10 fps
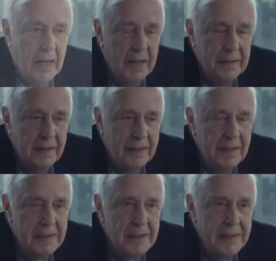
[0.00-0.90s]
I think
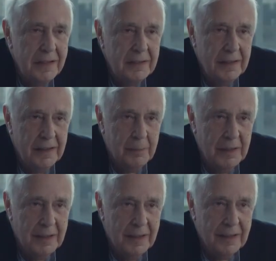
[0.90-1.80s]
there'll certainly
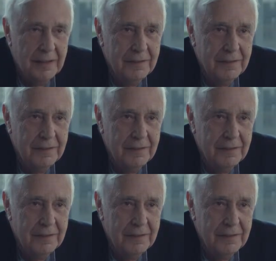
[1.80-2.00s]
be another